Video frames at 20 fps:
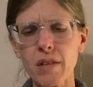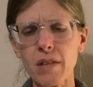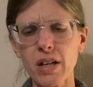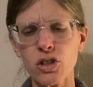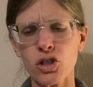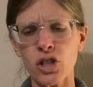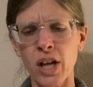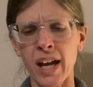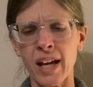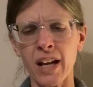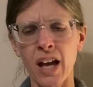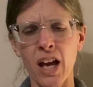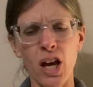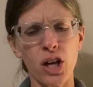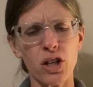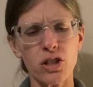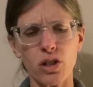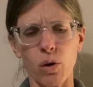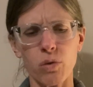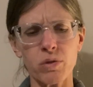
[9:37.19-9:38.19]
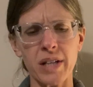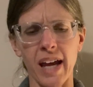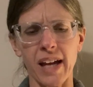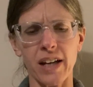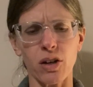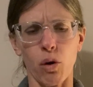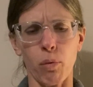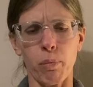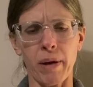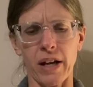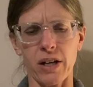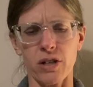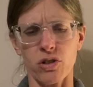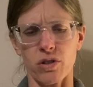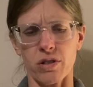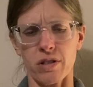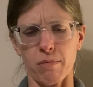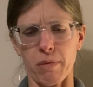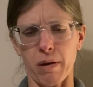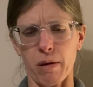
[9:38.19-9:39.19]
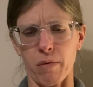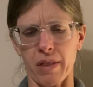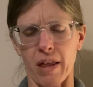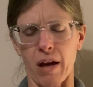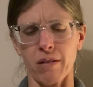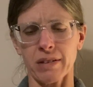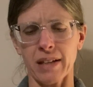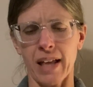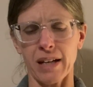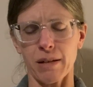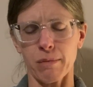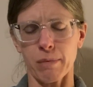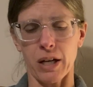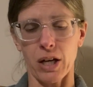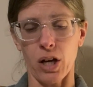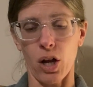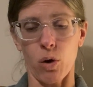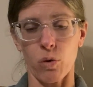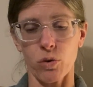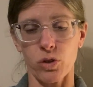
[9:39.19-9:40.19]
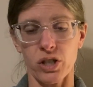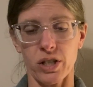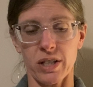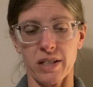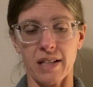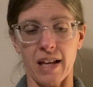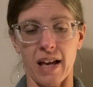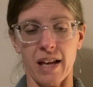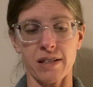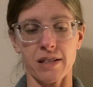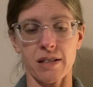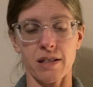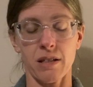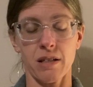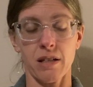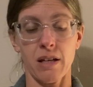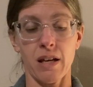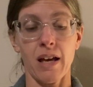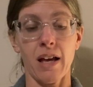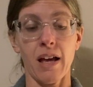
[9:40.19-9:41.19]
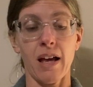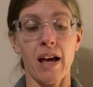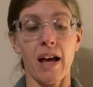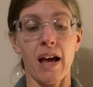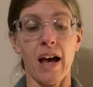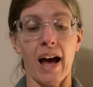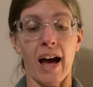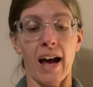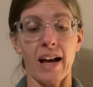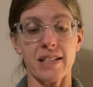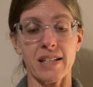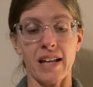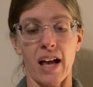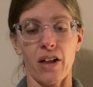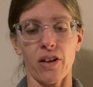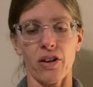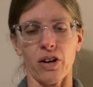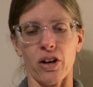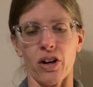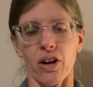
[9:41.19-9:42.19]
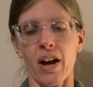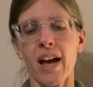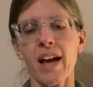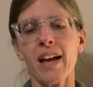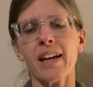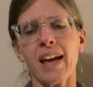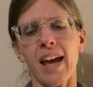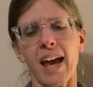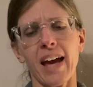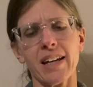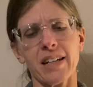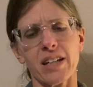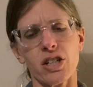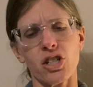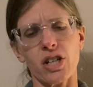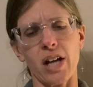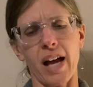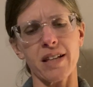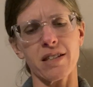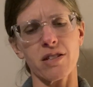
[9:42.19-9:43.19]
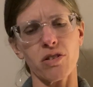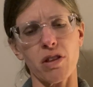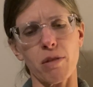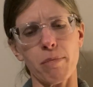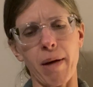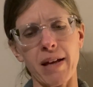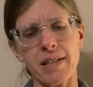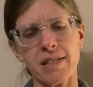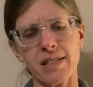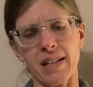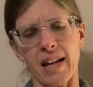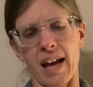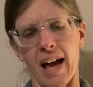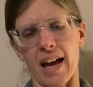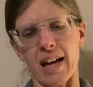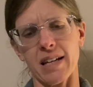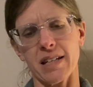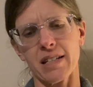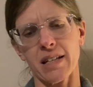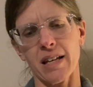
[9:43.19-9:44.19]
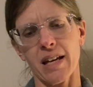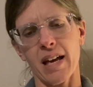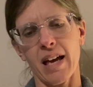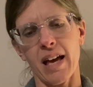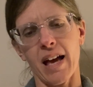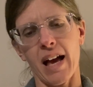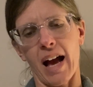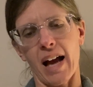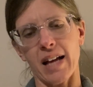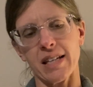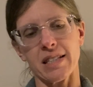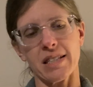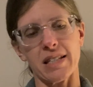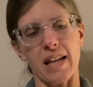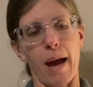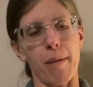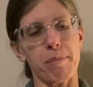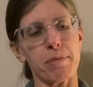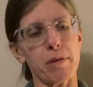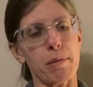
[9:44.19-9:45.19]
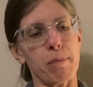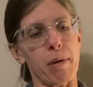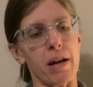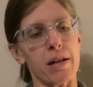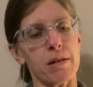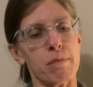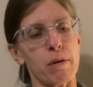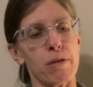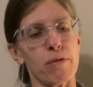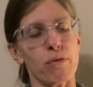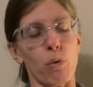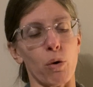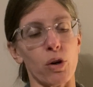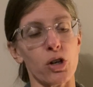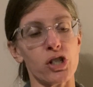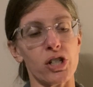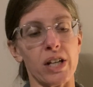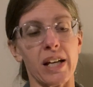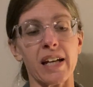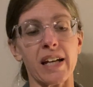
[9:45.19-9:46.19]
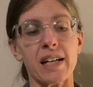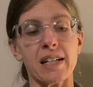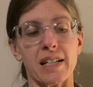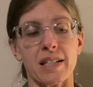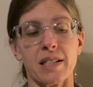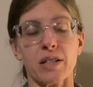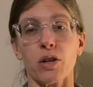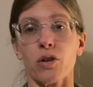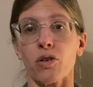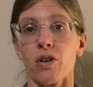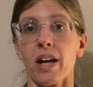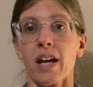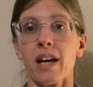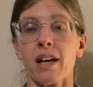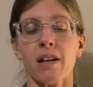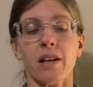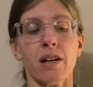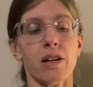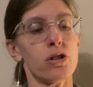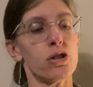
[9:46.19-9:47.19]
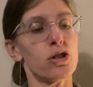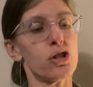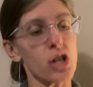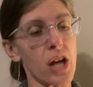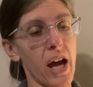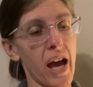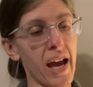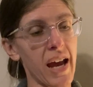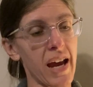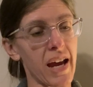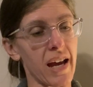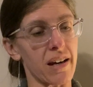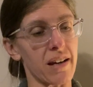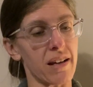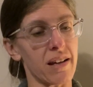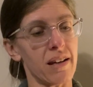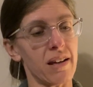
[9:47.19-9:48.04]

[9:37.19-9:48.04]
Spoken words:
Jade, don't take no pictures of me without letting me know, she says. I tell her, candid shots are the best kind. I snap the button before she can disagree. Jade!